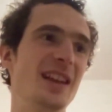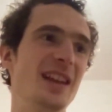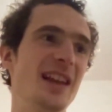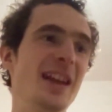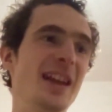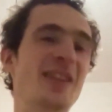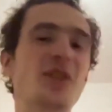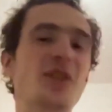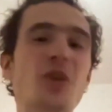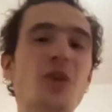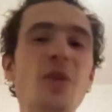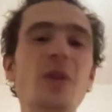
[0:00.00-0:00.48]

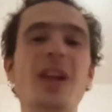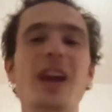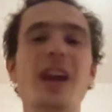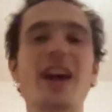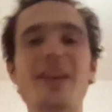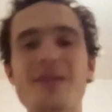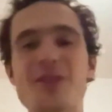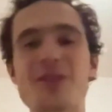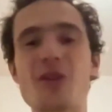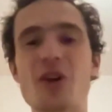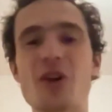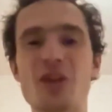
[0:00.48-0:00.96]
it could
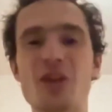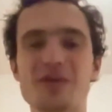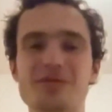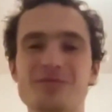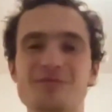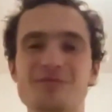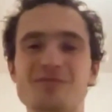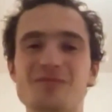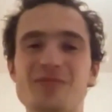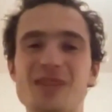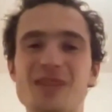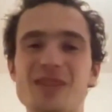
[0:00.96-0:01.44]
have
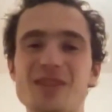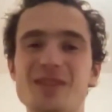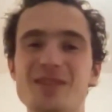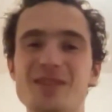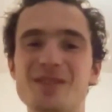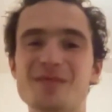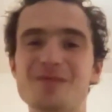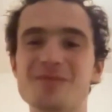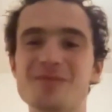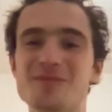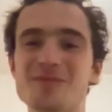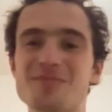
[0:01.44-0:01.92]
gone
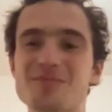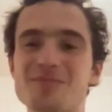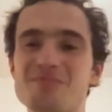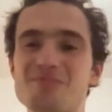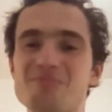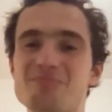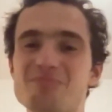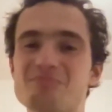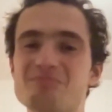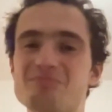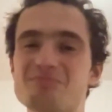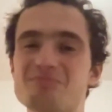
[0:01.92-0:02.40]

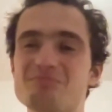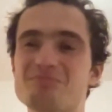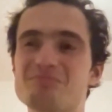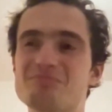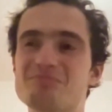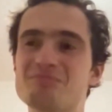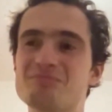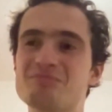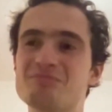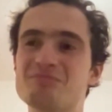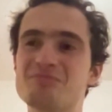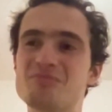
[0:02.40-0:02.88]

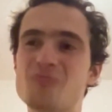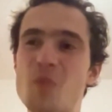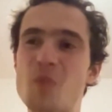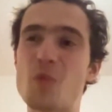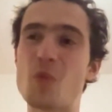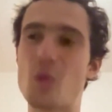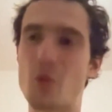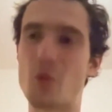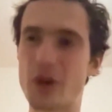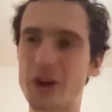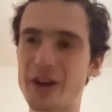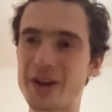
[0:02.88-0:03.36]

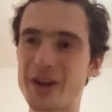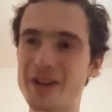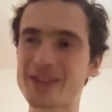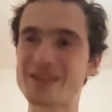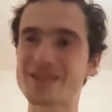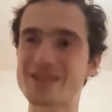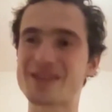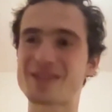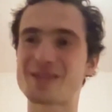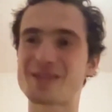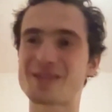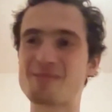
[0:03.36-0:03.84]

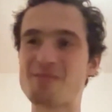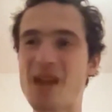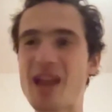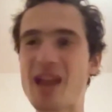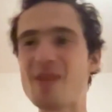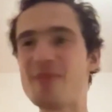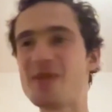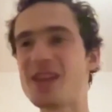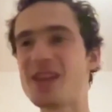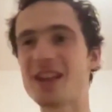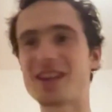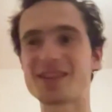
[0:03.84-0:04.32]
worse.
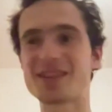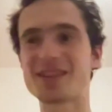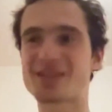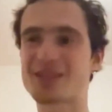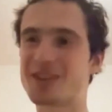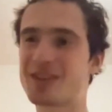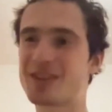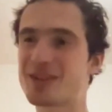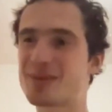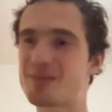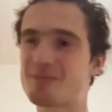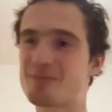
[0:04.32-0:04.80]
Maybe at
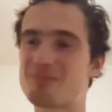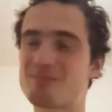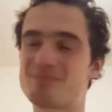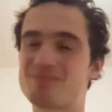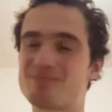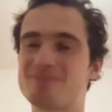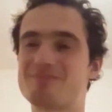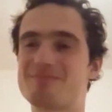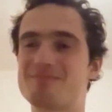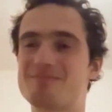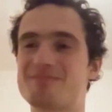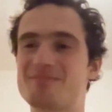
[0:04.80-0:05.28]
certain,
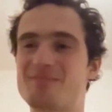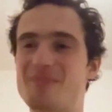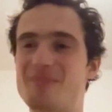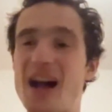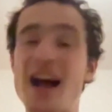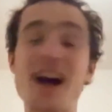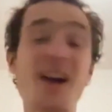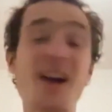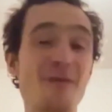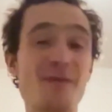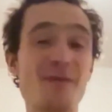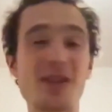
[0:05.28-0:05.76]

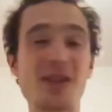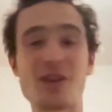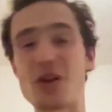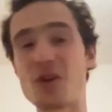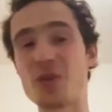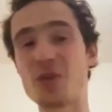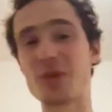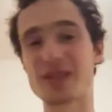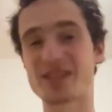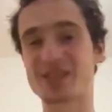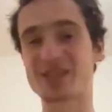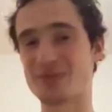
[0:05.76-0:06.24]
I've been
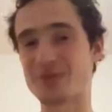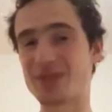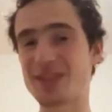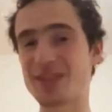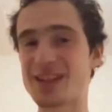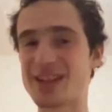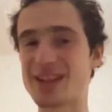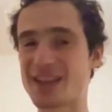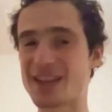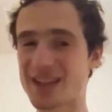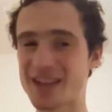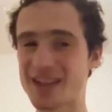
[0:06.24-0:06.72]
always
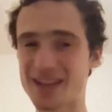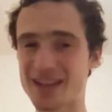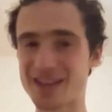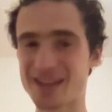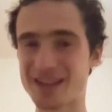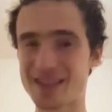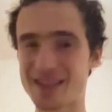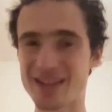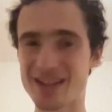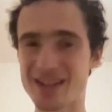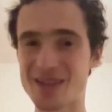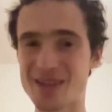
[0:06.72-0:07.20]
really
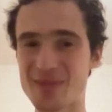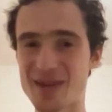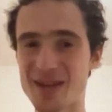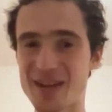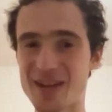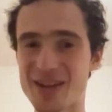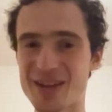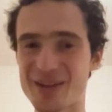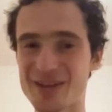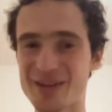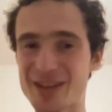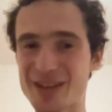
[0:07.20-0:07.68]
lucky in my
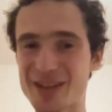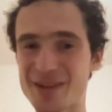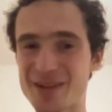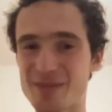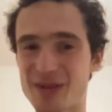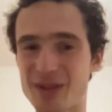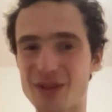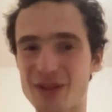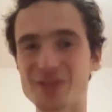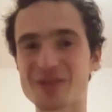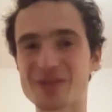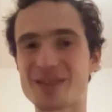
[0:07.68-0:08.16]
career
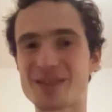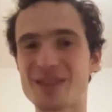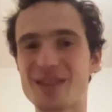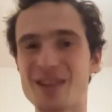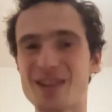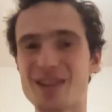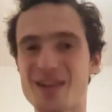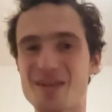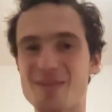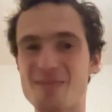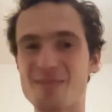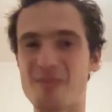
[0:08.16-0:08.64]
because
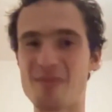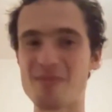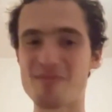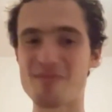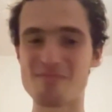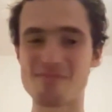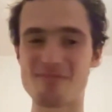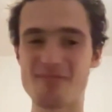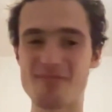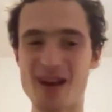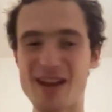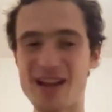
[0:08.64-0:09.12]

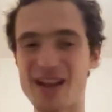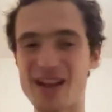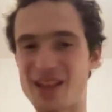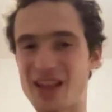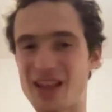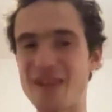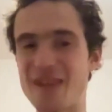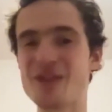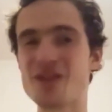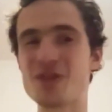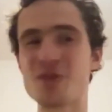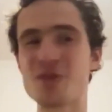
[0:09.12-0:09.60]
my
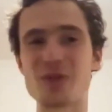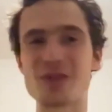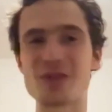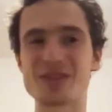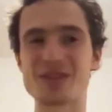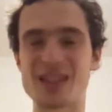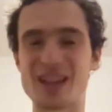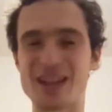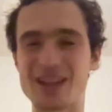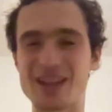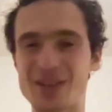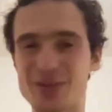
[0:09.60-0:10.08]
level
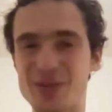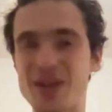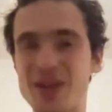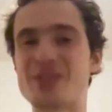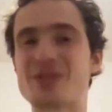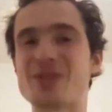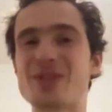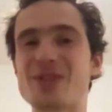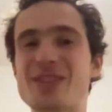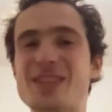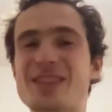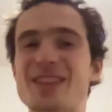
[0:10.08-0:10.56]
was like
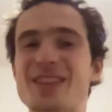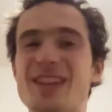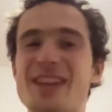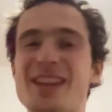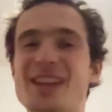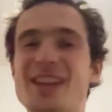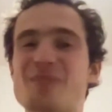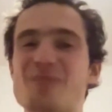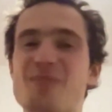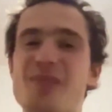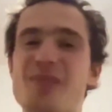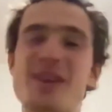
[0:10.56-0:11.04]
gradually
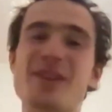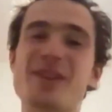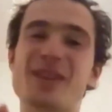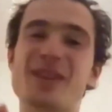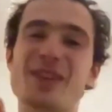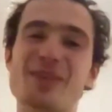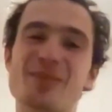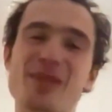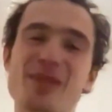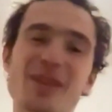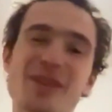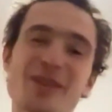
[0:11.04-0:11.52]
getting better
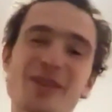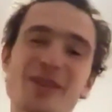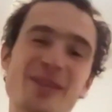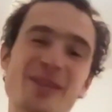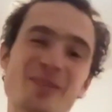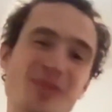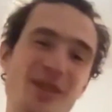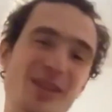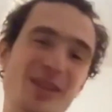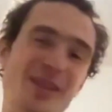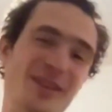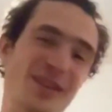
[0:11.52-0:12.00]
and better
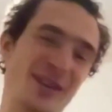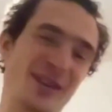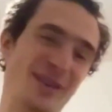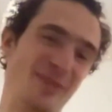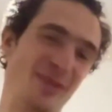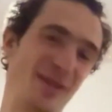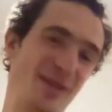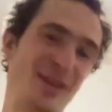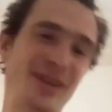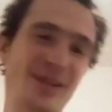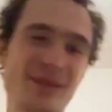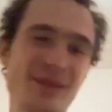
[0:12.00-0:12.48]
and better
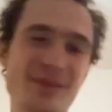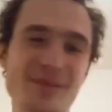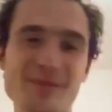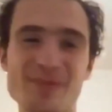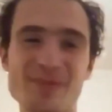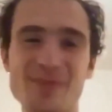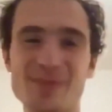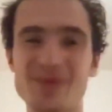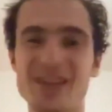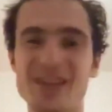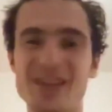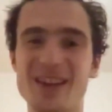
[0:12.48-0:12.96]
and better.
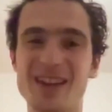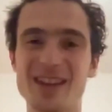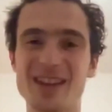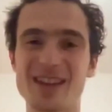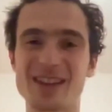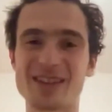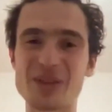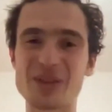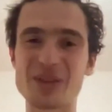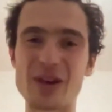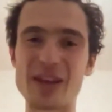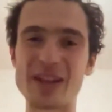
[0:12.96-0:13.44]

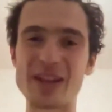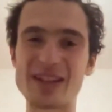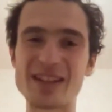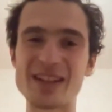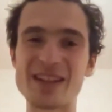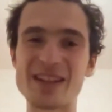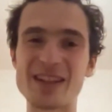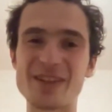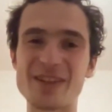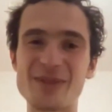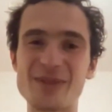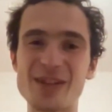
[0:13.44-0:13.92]
So I
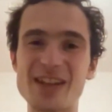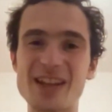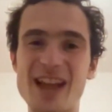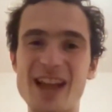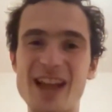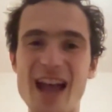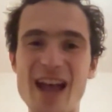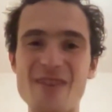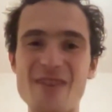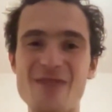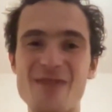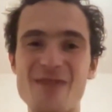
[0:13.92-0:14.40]
didn't really
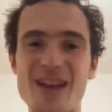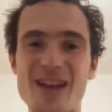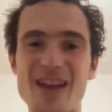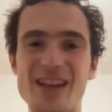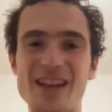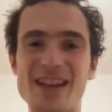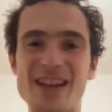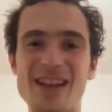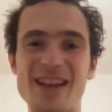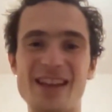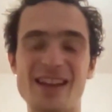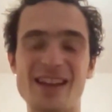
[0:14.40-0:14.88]
have
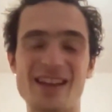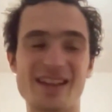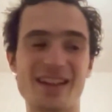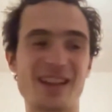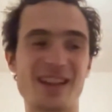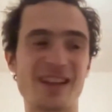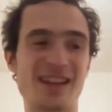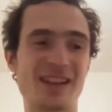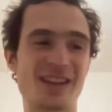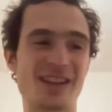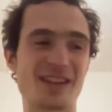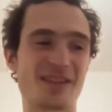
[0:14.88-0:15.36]
any
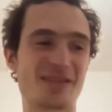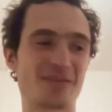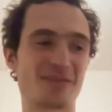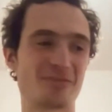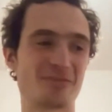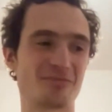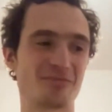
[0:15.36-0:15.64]
like